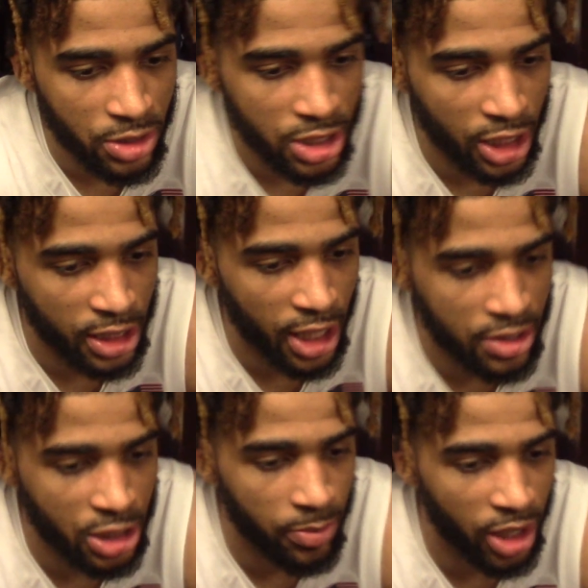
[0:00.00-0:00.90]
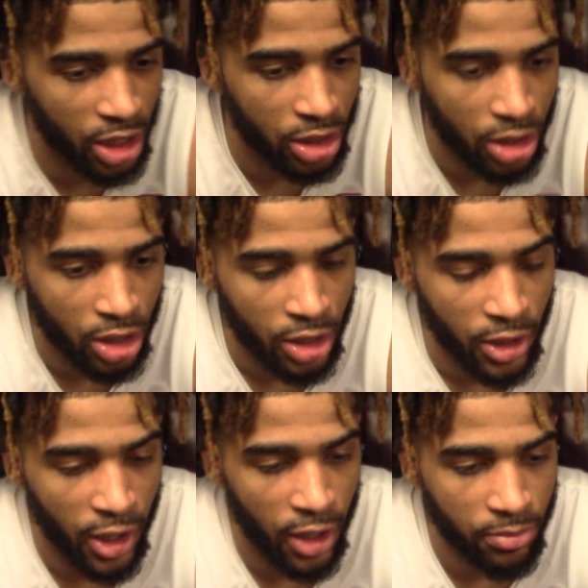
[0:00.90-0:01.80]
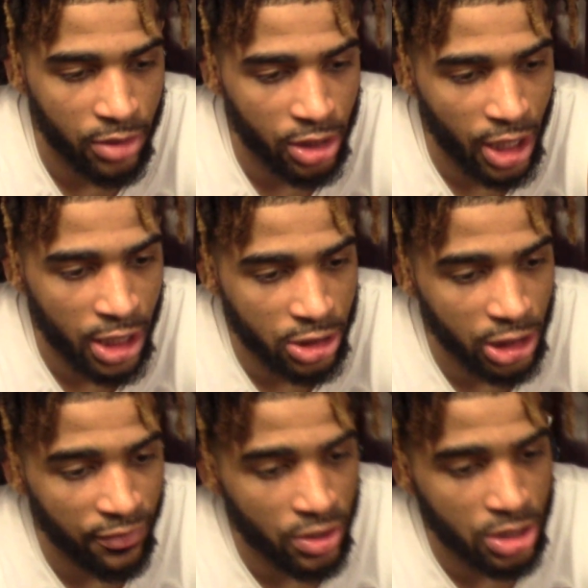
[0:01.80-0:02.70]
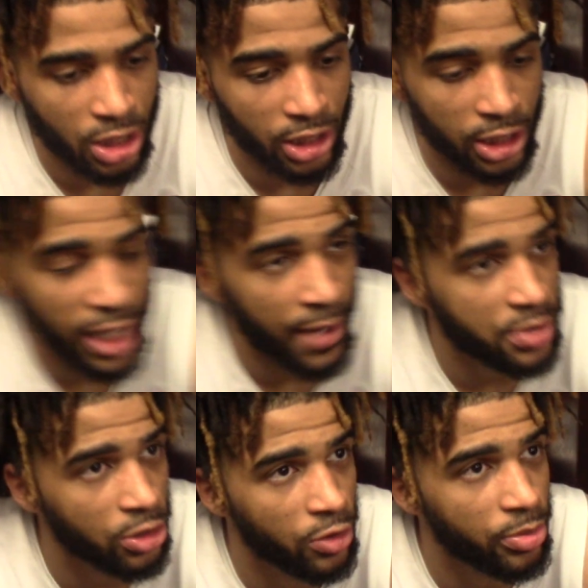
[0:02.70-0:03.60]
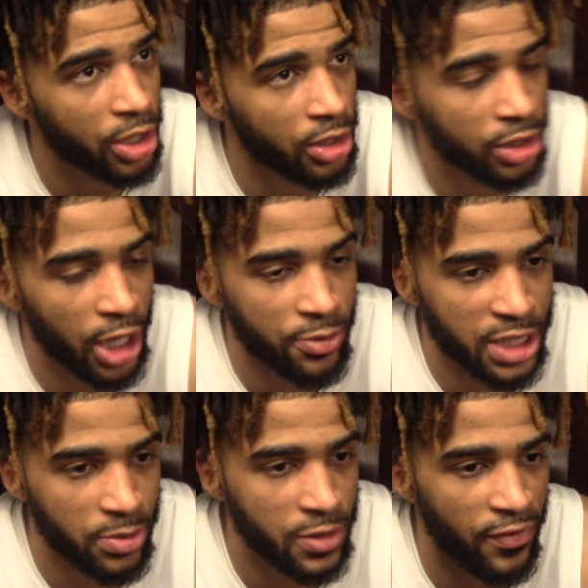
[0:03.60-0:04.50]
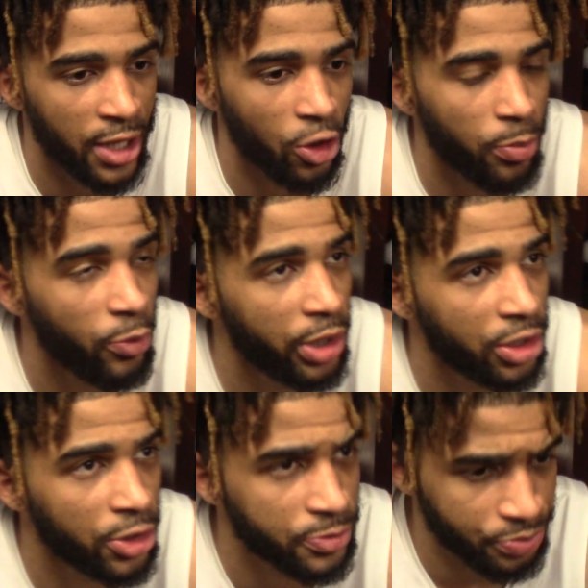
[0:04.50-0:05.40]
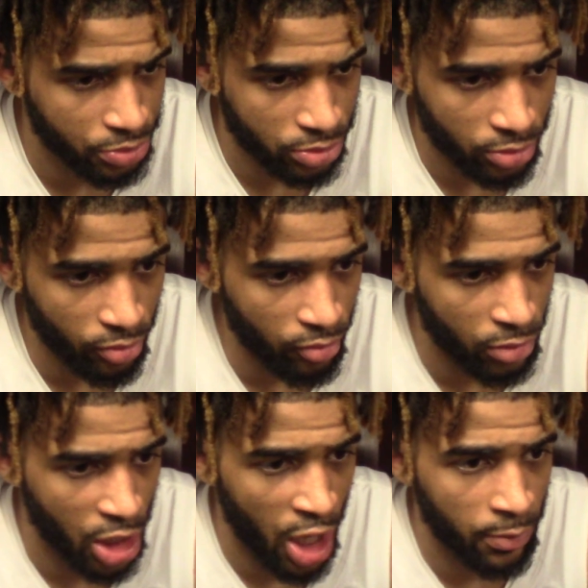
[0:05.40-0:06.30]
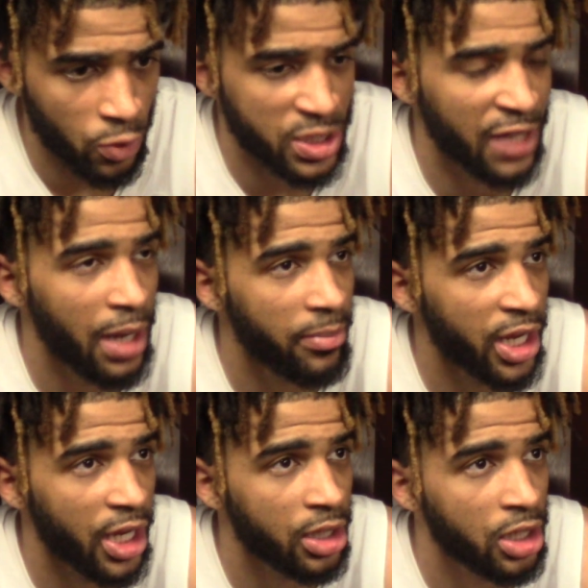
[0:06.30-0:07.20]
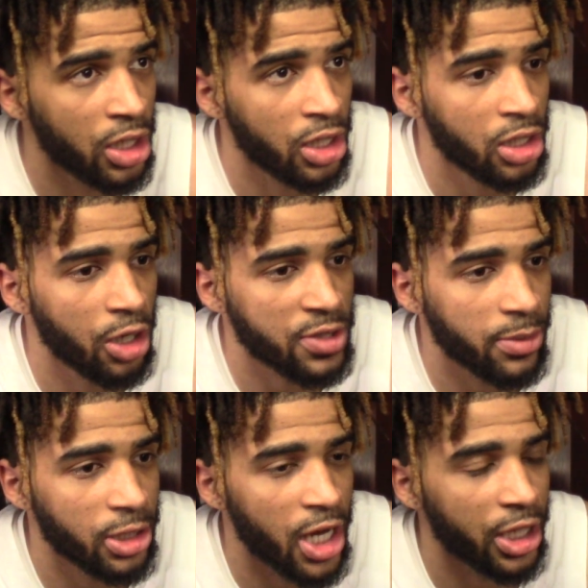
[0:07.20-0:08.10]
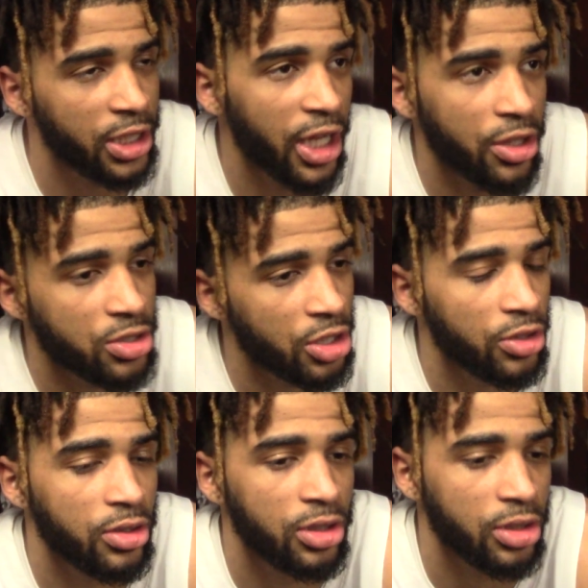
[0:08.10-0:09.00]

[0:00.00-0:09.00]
to get down to the paint. Kind of the defense collapsed a little bit, and I was able to find the open window. Both sides of my man, I was able to knock it down. So